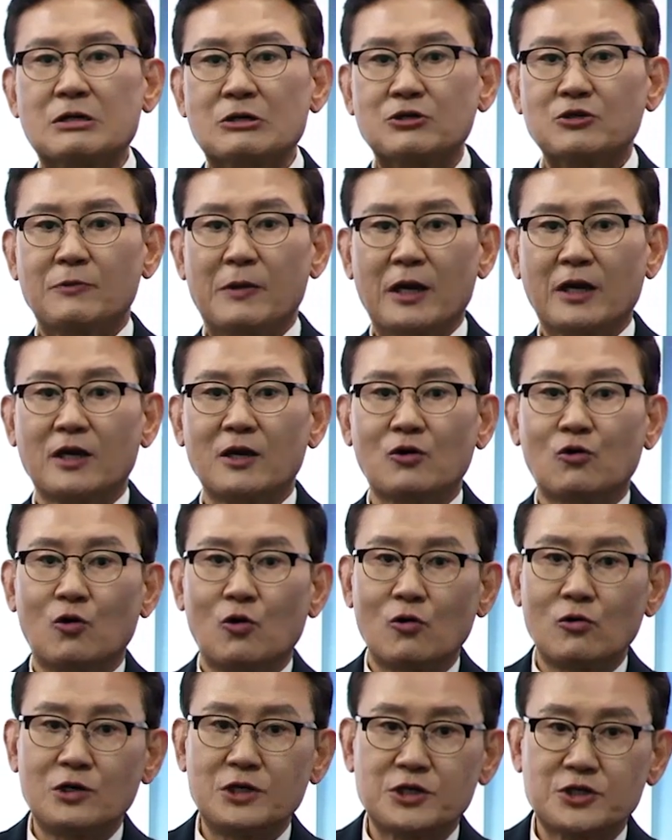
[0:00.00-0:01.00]
So making
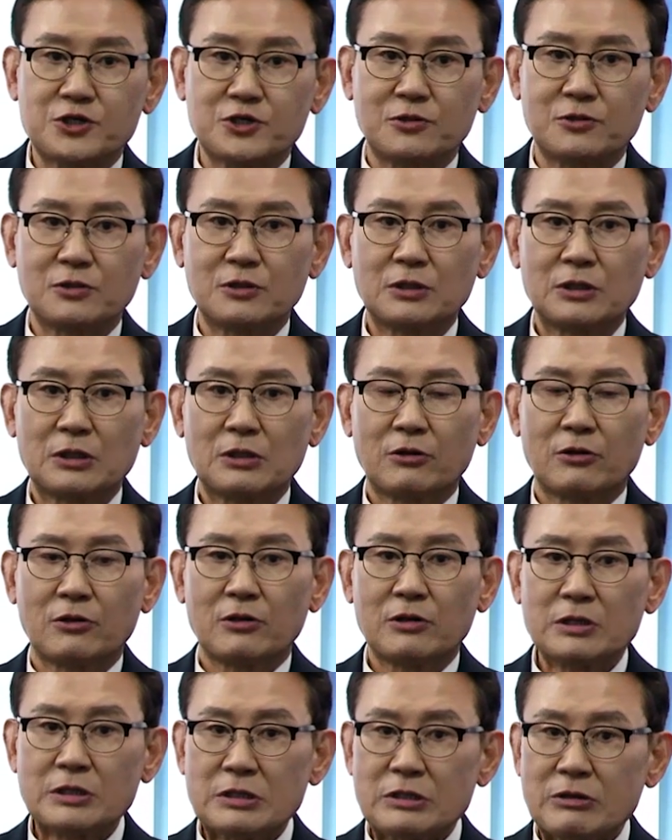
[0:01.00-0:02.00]
coalition
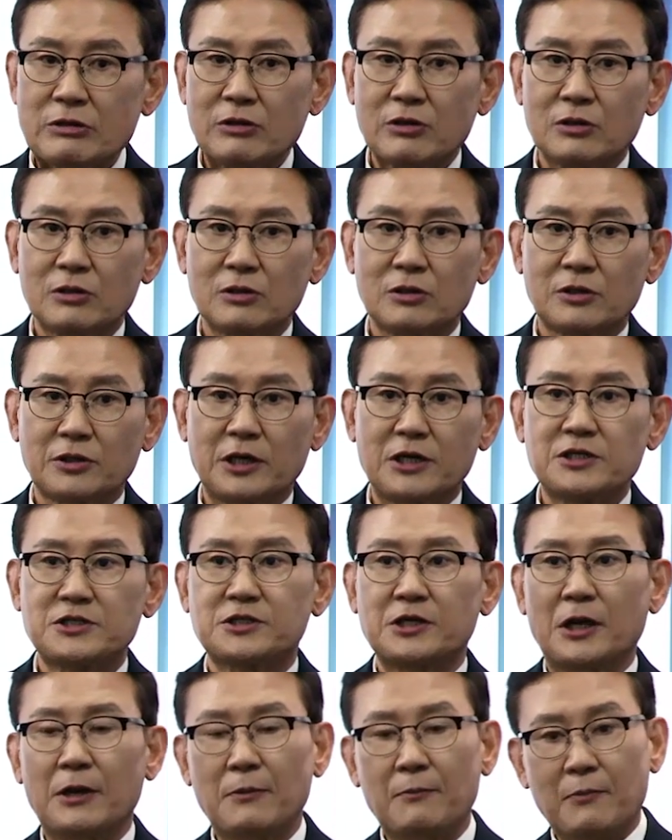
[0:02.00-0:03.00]
against
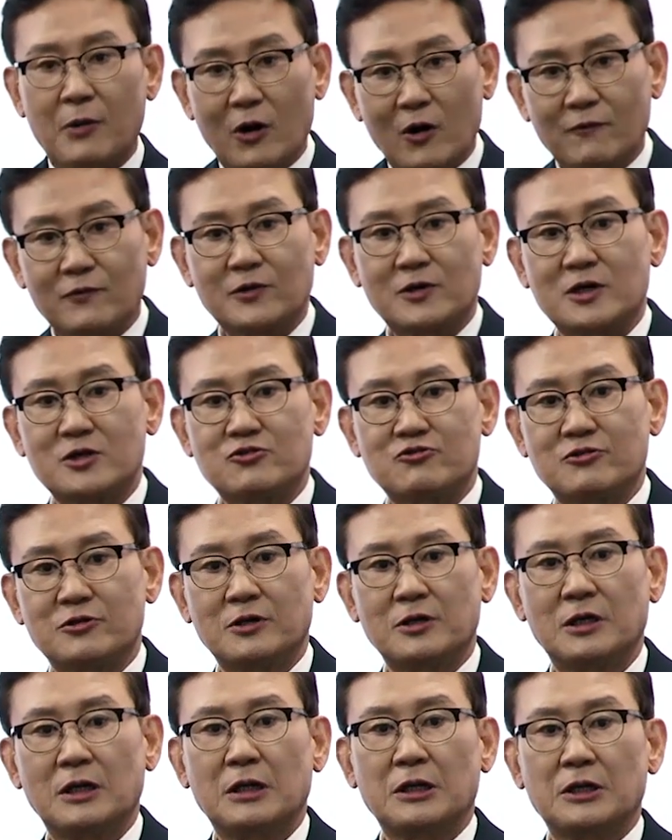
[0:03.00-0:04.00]
a powerful
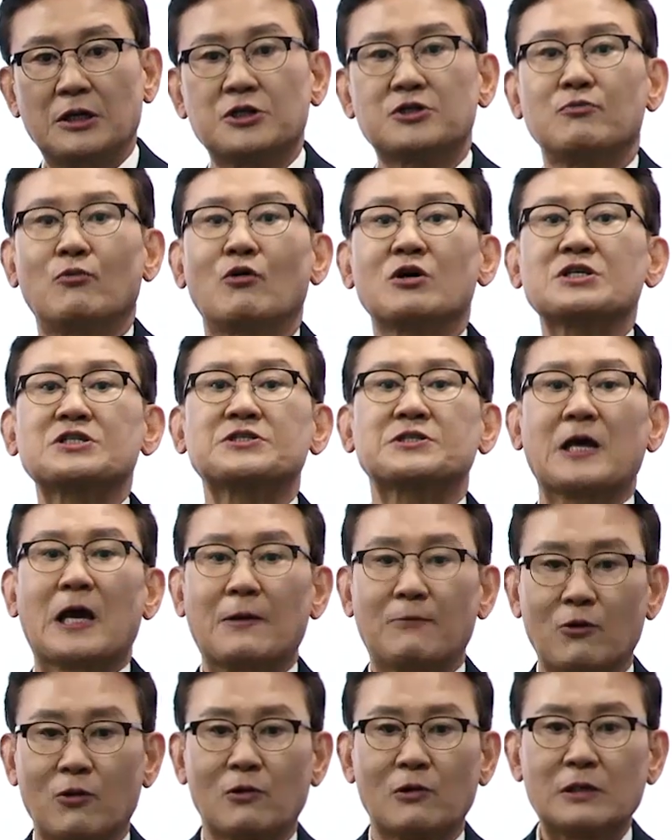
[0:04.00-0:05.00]
country is more
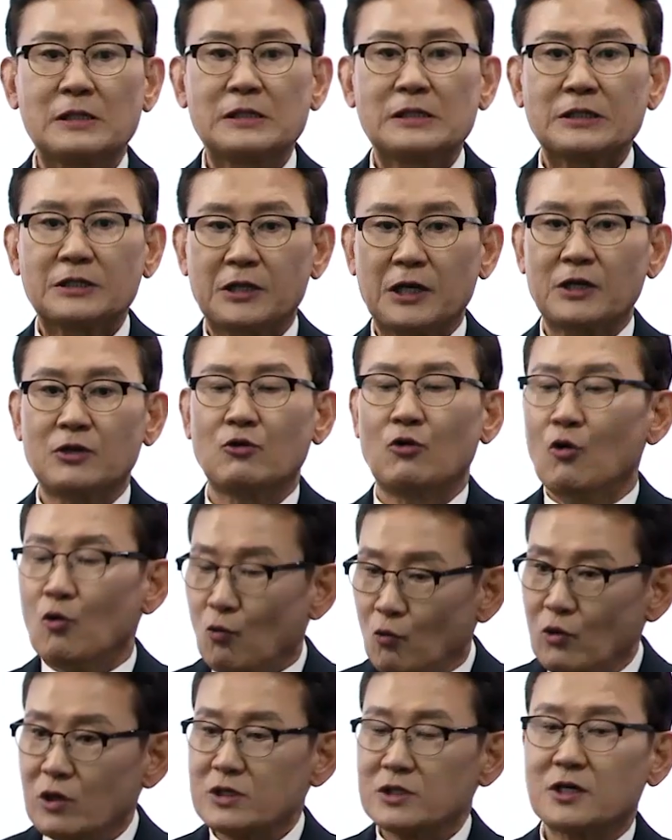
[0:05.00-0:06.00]
stable than
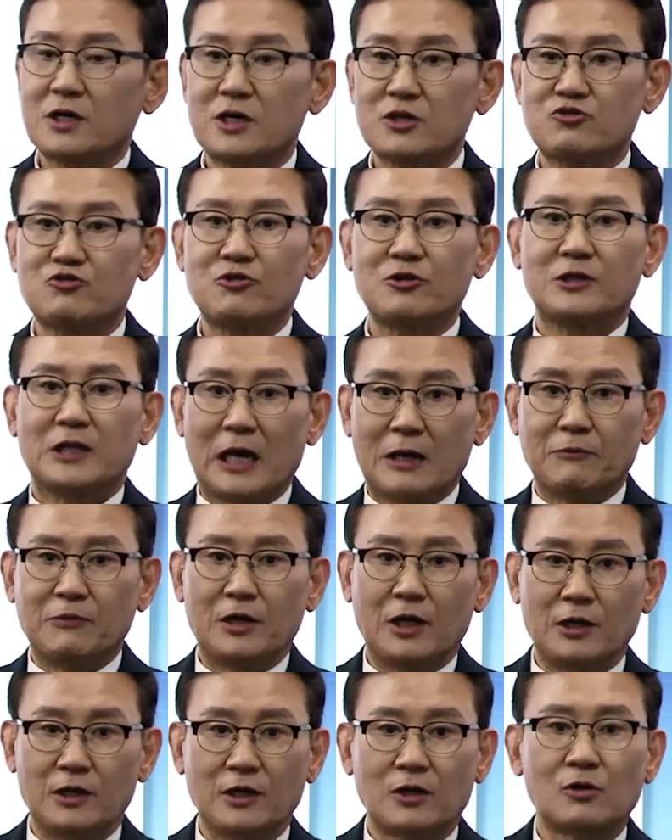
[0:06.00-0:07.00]
one country
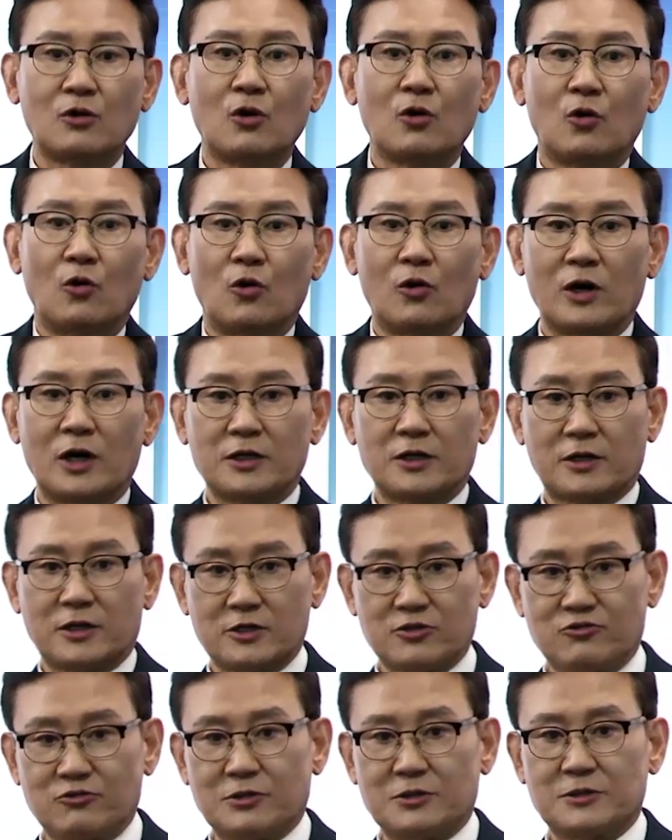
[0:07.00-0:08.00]
dominating all other
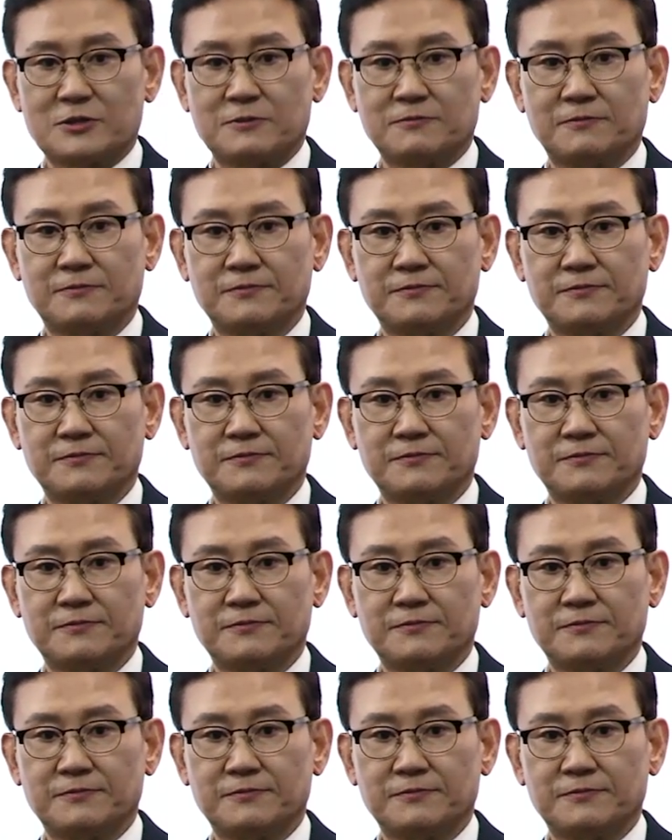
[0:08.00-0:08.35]
countries.